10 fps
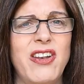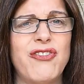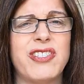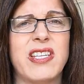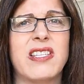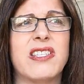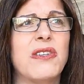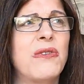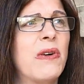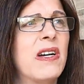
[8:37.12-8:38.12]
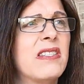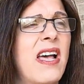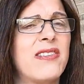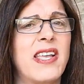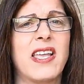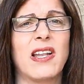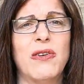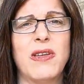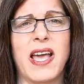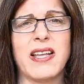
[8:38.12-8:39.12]
interesting to take a
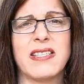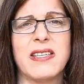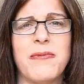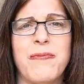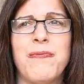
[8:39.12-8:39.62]
look at.